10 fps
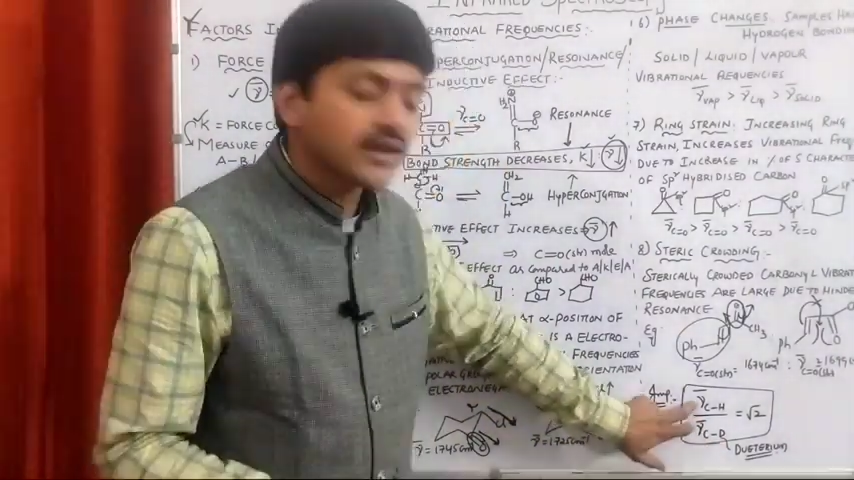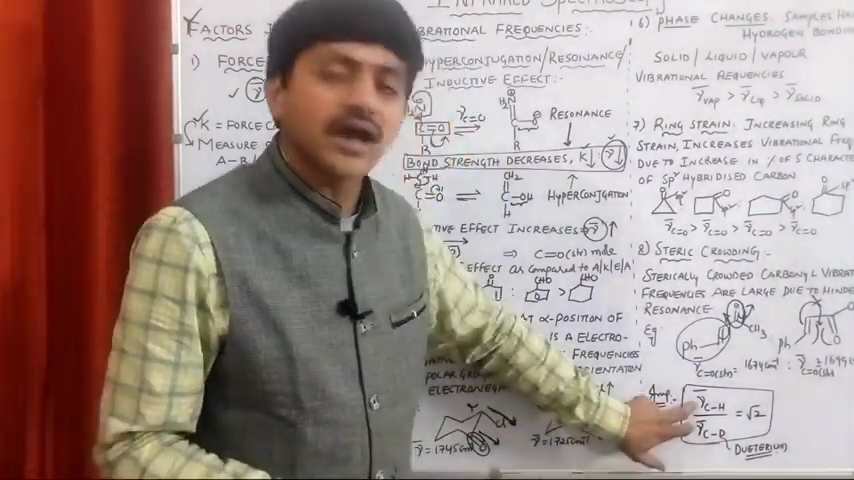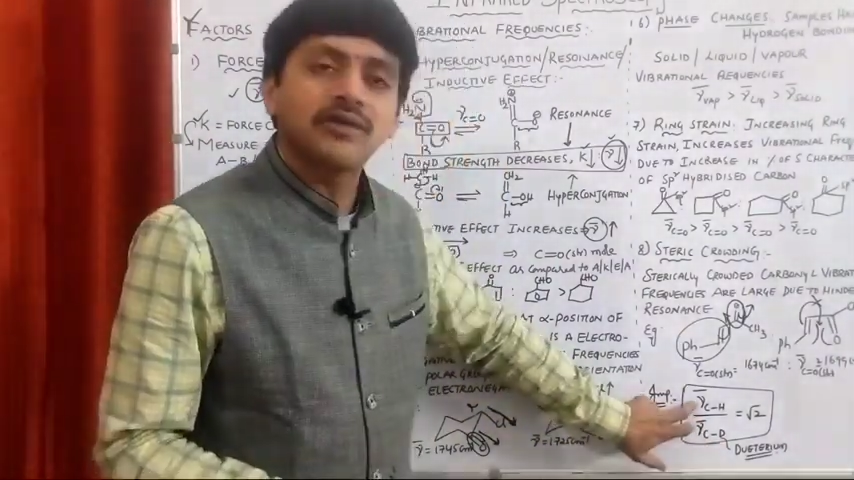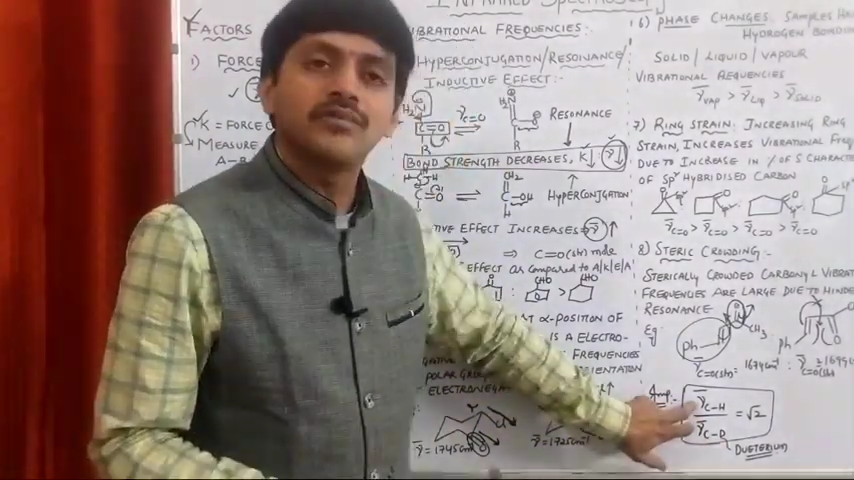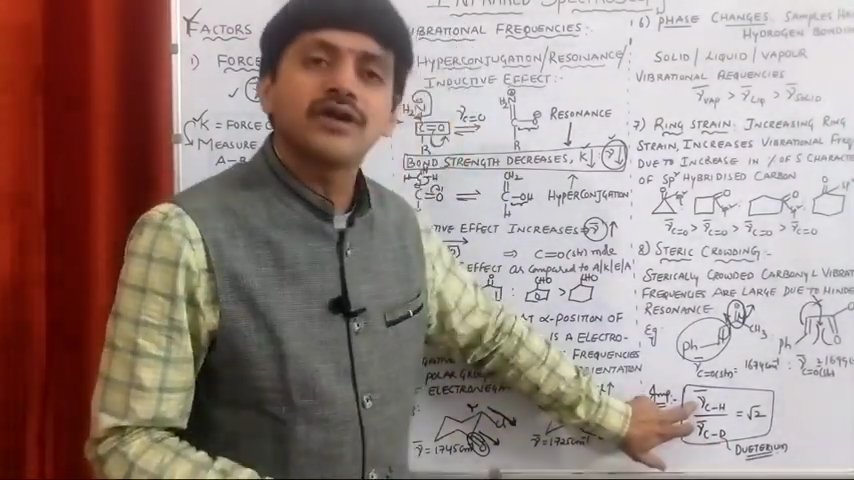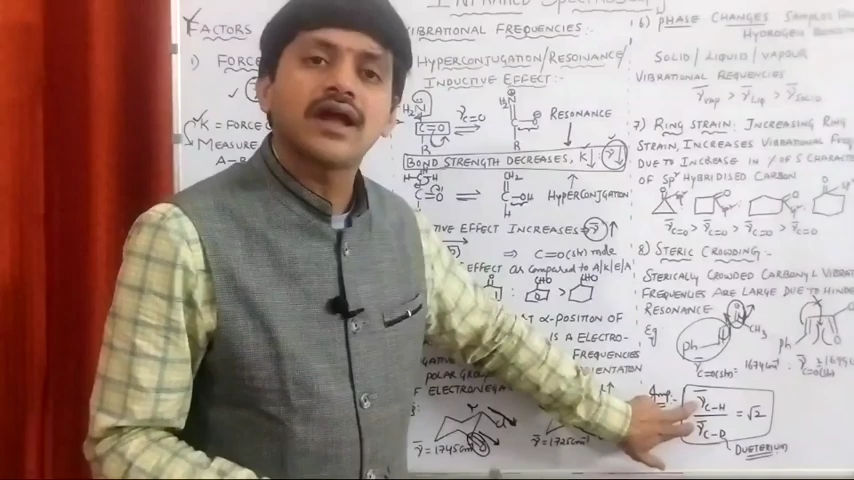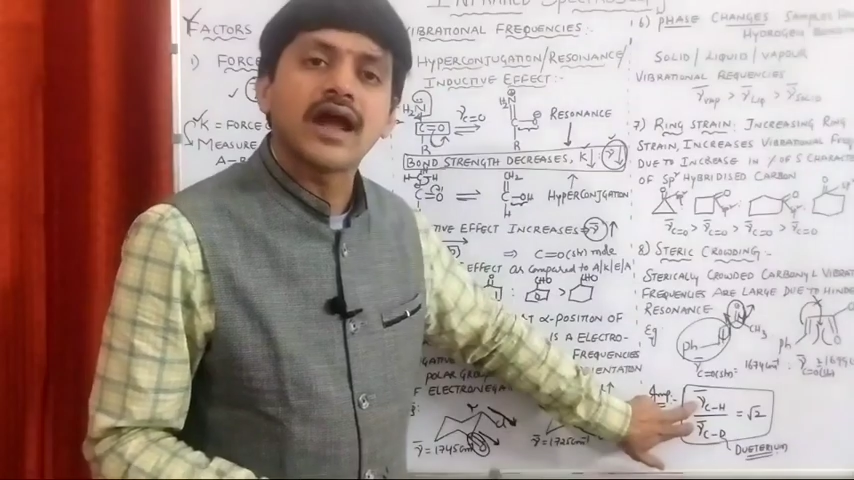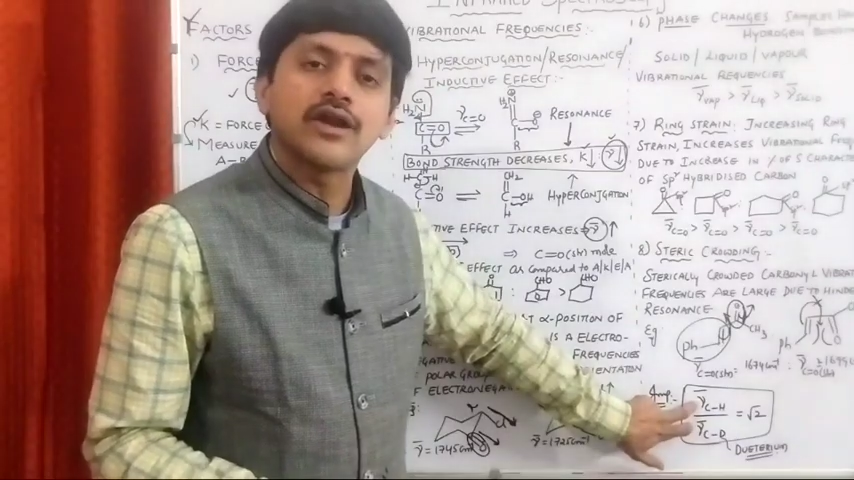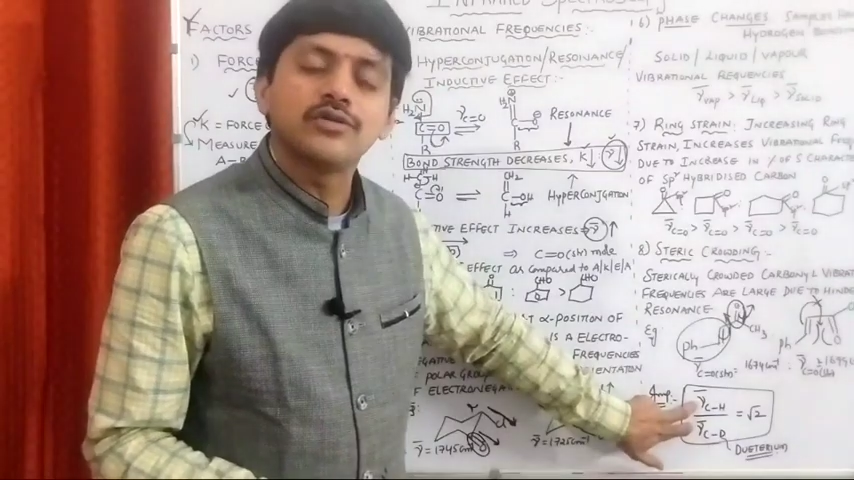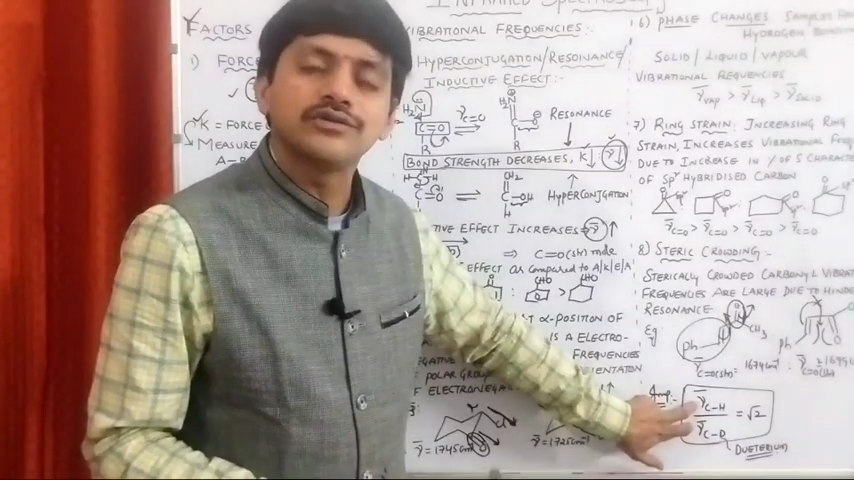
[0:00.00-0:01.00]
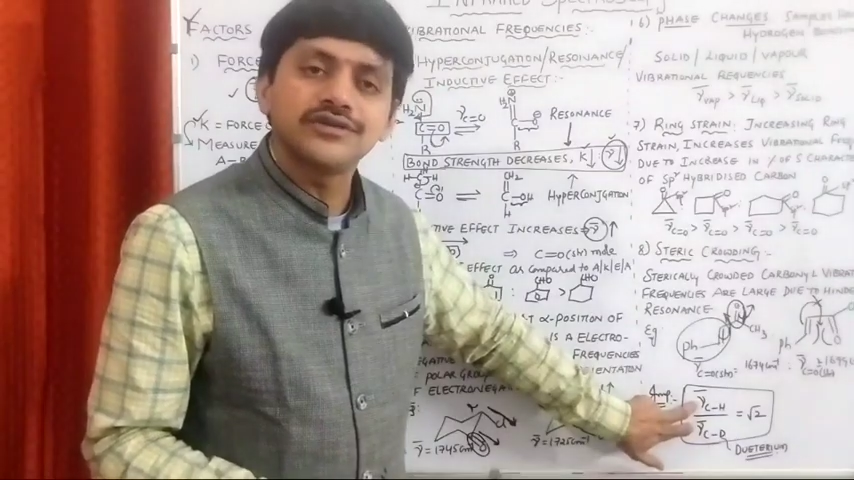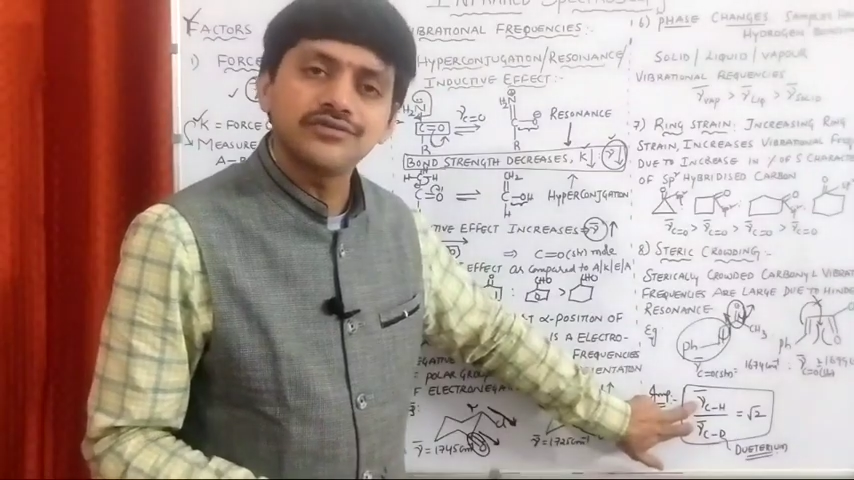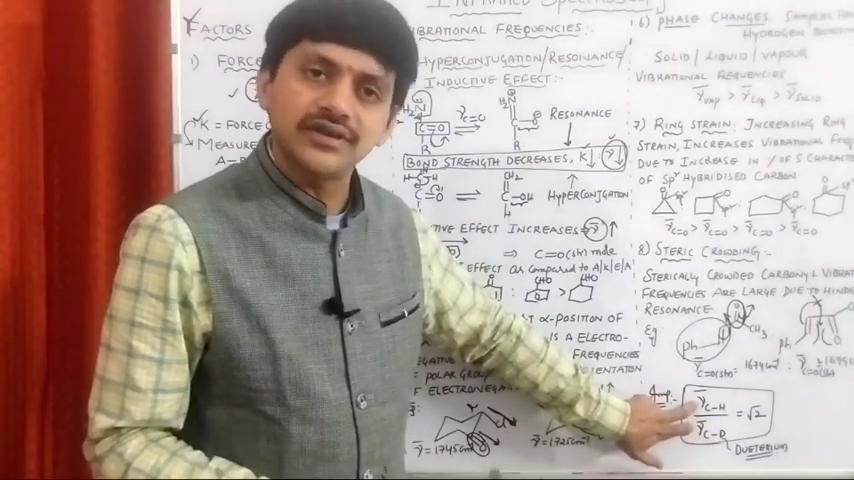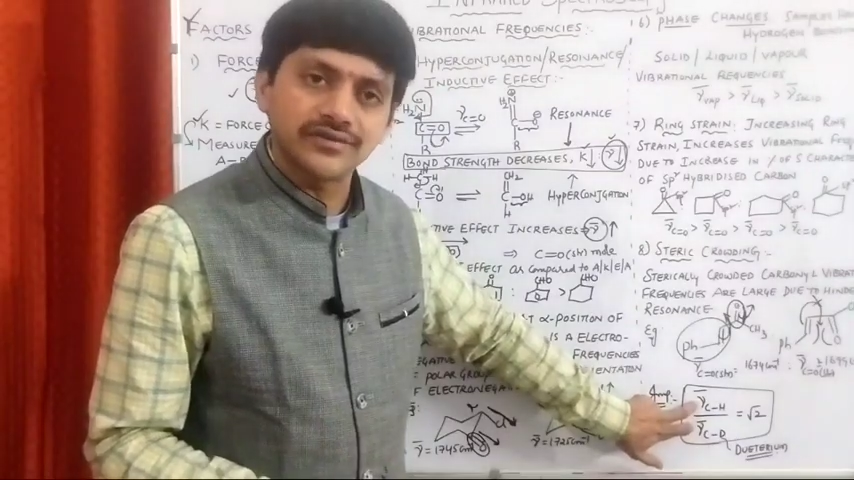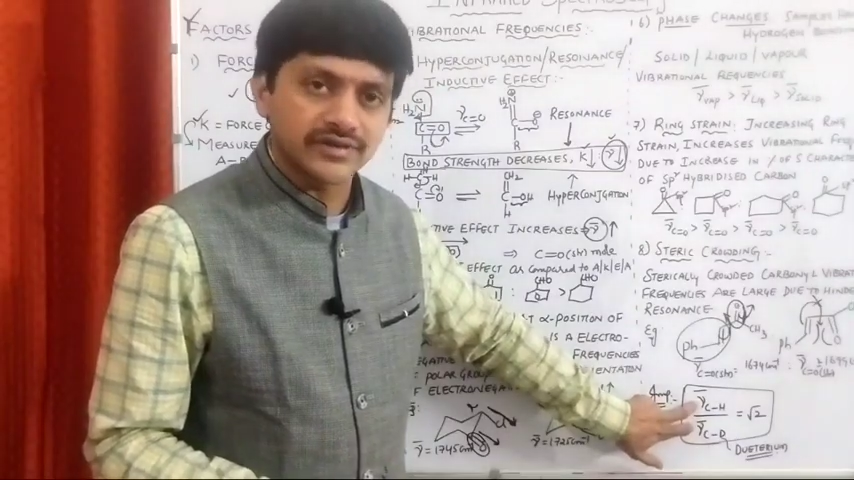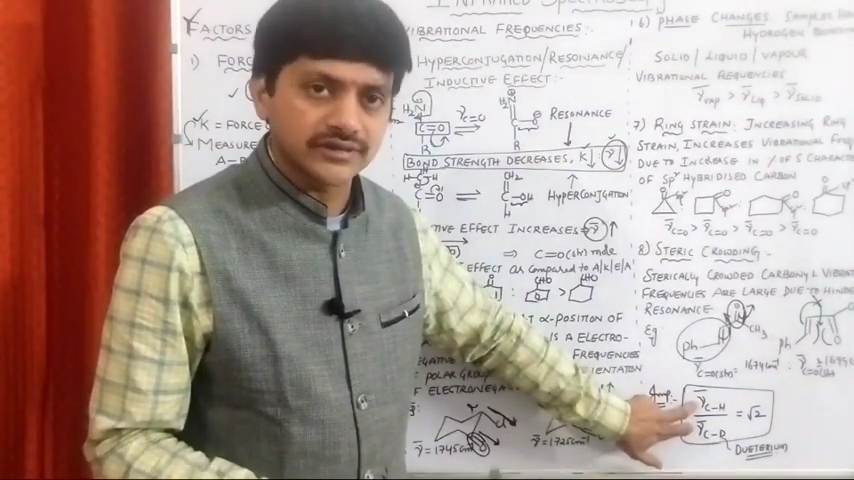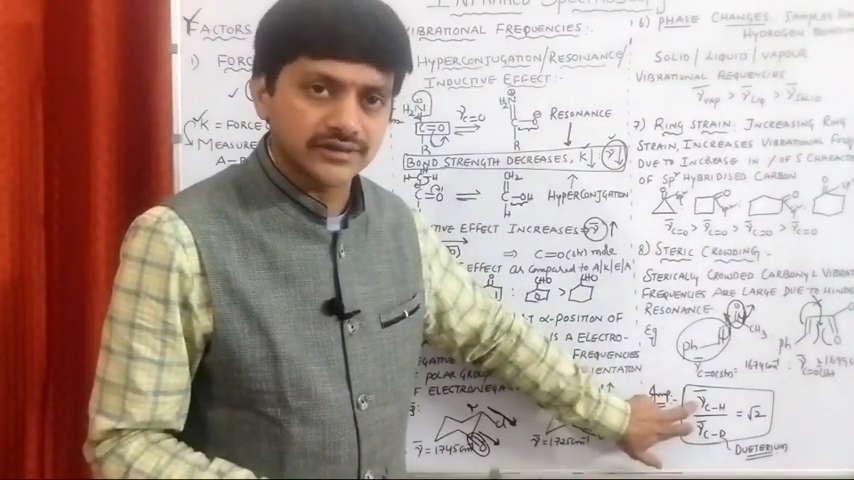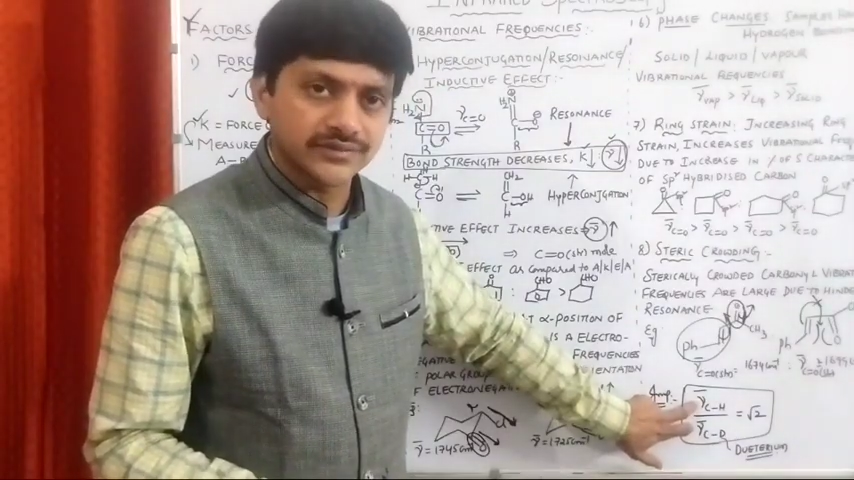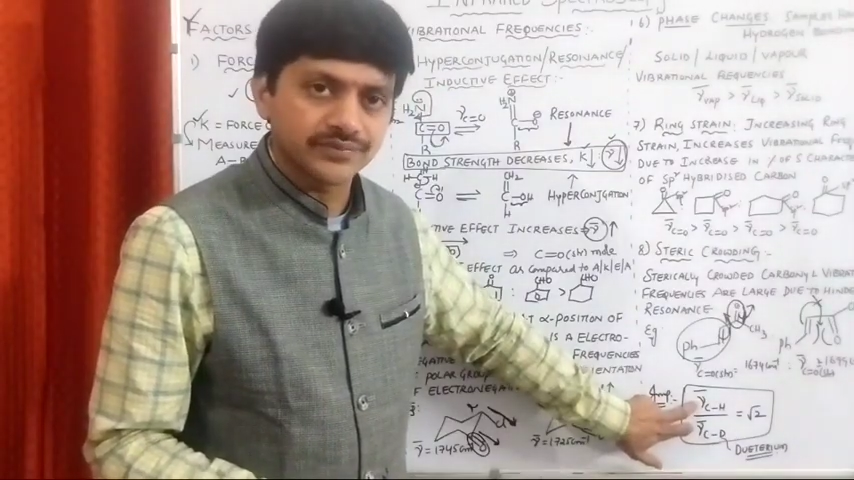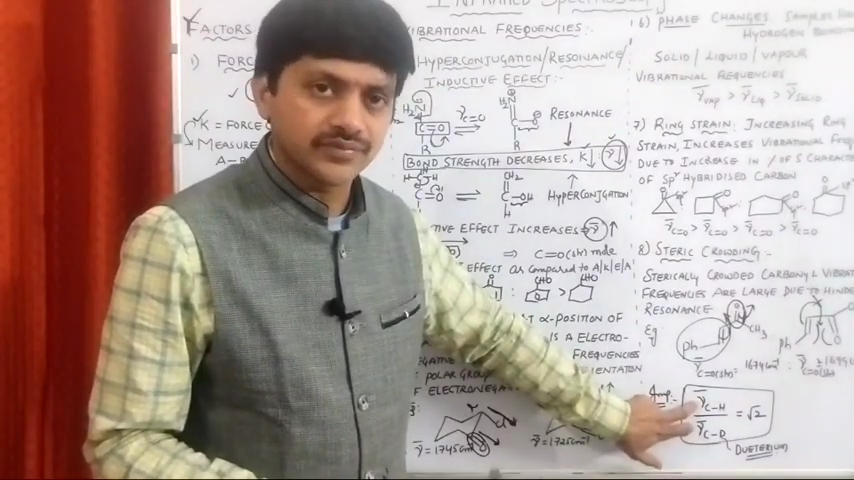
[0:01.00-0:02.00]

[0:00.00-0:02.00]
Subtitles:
carbon hydrogen frequency.